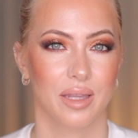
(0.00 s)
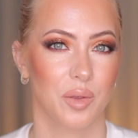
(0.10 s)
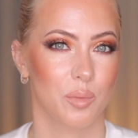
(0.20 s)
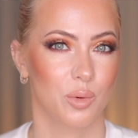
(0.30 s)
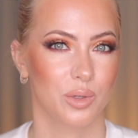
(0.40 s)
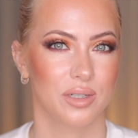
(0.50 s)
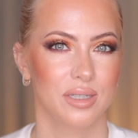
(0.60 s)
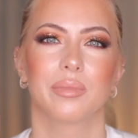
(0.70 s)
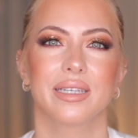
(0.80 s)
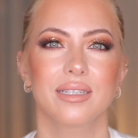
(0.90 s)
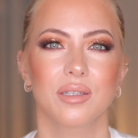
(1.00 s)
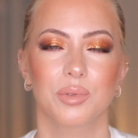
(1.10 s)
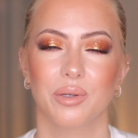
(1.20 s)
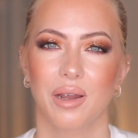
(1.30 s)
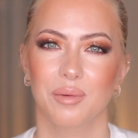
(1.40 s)
anymore. Please
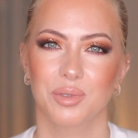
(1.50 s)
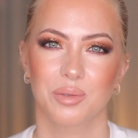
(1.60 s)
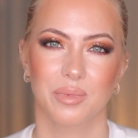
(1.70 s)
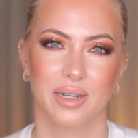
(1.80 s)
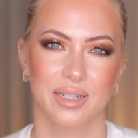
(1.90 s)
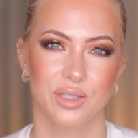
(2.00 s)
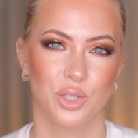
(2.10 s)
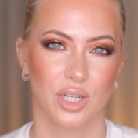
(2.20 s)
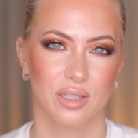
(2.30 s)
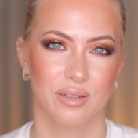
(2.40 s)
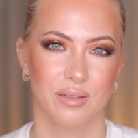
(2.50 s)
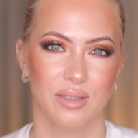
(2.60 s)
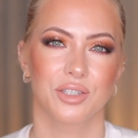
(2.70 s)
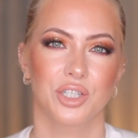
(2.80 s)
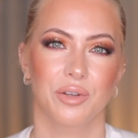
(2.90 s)
subscribe to my channel,
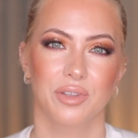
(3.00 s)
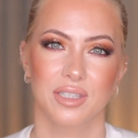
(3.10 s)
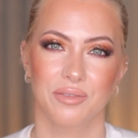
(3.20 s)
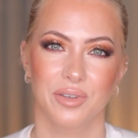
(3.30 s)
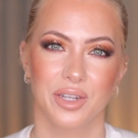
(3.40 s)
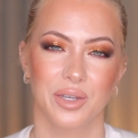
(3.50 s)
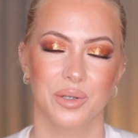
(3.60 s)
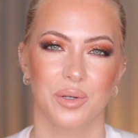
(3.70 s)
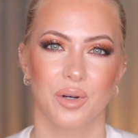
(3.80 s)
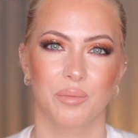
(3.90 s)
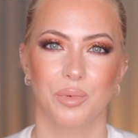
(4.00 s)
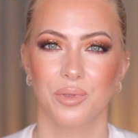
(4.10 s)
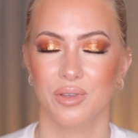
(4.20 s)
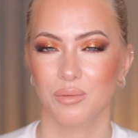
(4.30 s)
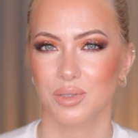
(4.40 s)
share this video, put
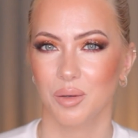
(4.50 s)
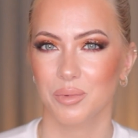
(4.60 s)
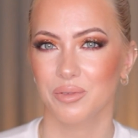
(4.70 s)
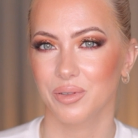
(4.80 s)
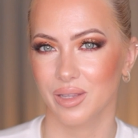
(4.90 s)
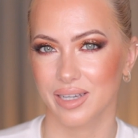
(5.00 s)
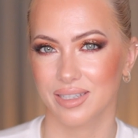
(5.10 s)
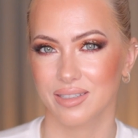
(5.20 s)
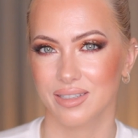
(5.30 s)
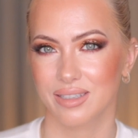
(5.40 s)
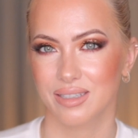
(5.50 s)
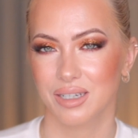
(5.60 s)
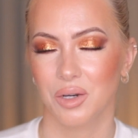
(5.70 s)
thumbs up if you liked it.